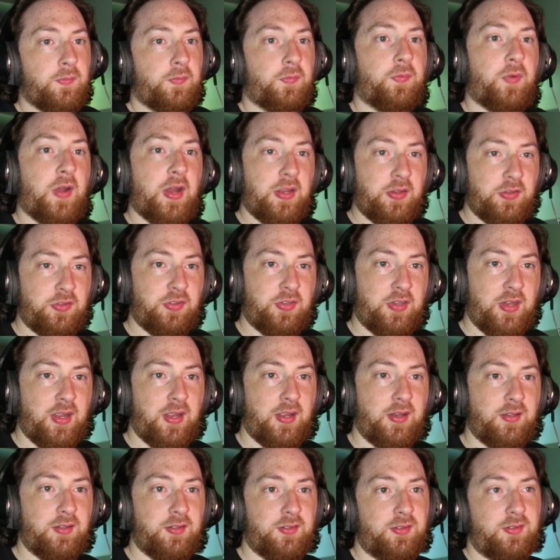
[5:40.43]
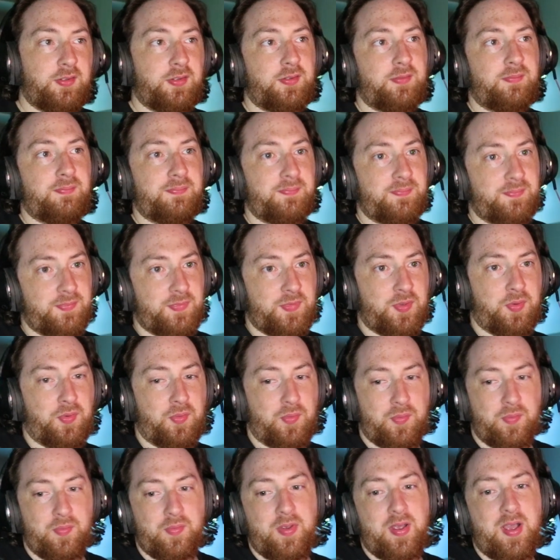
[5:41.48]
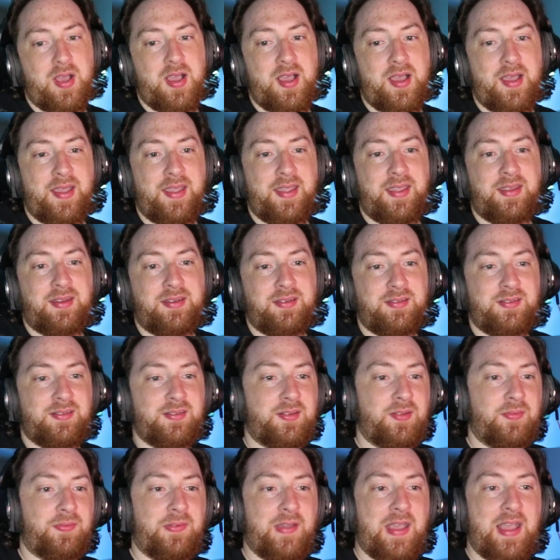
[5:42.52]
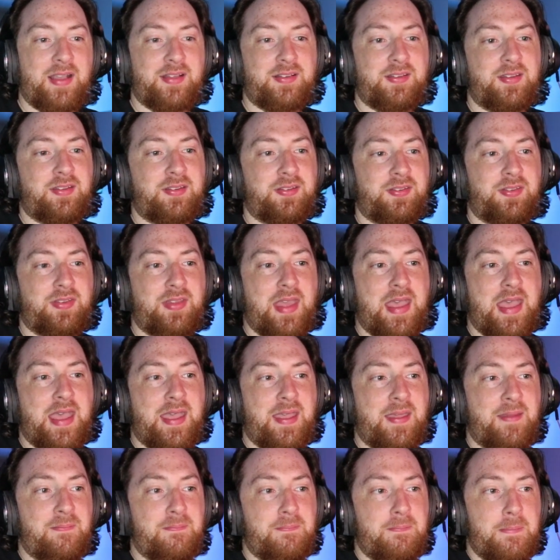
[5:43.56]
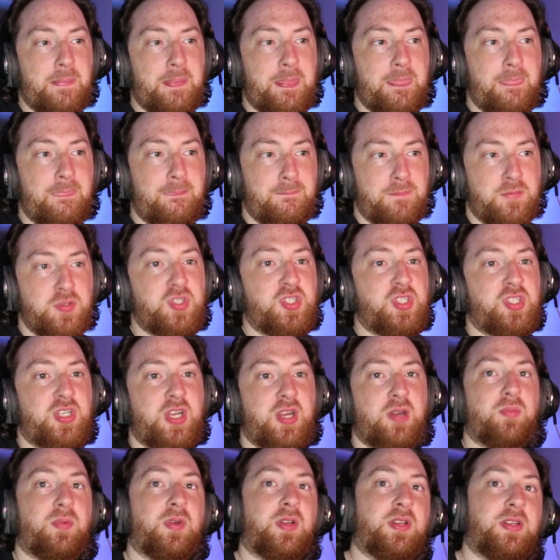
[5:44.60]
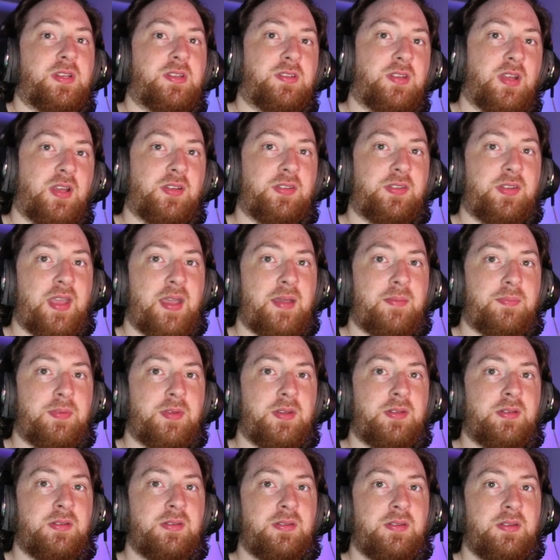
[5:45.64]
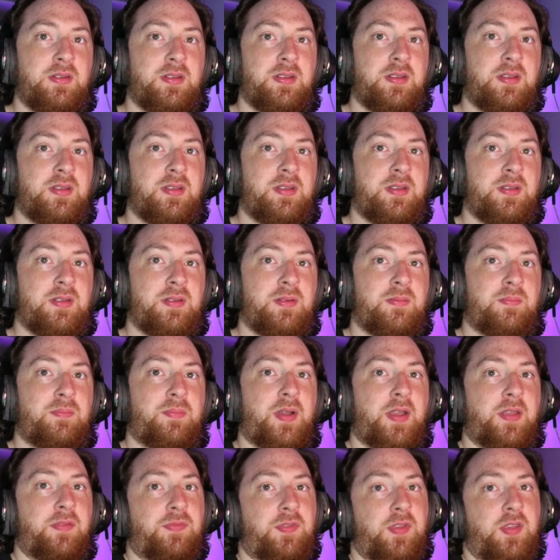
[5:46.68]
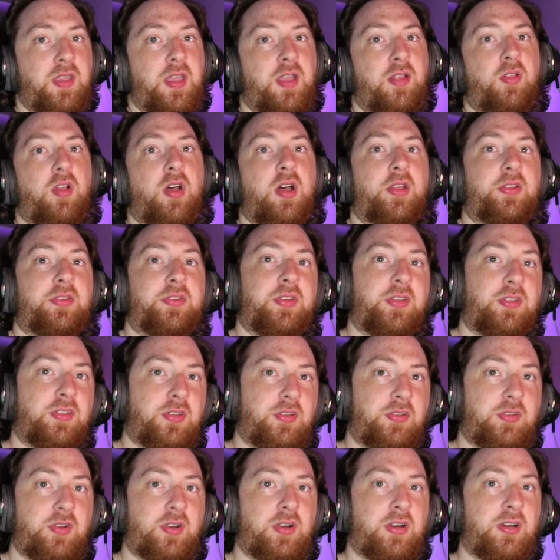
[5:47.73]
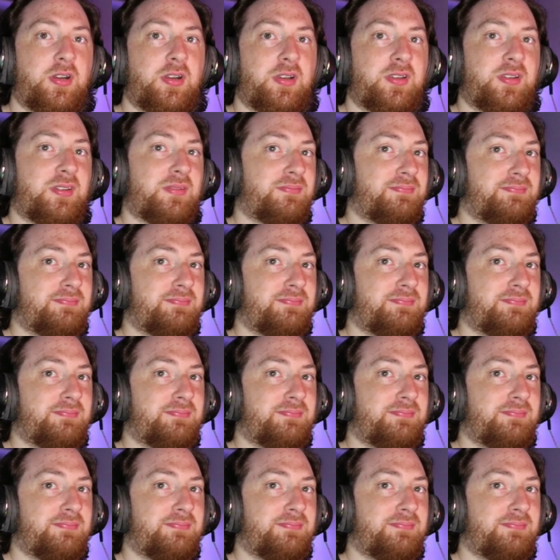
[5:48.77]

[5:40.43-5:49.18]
phrased it, to hide the fact is that shit really does happen, but if you get lost in the dark,